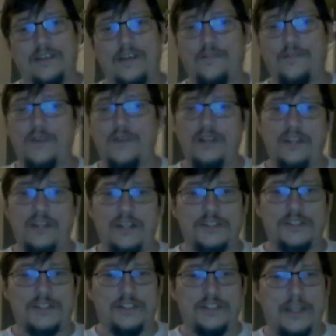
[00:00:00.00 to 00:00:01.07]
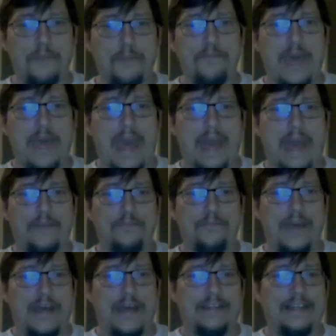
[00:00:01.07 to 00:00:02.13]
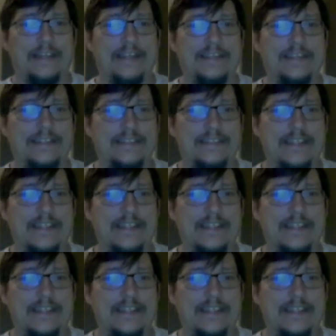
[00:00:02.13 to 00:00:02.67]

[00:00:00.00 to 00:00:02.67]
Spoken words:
radiation, like bad. Like, get the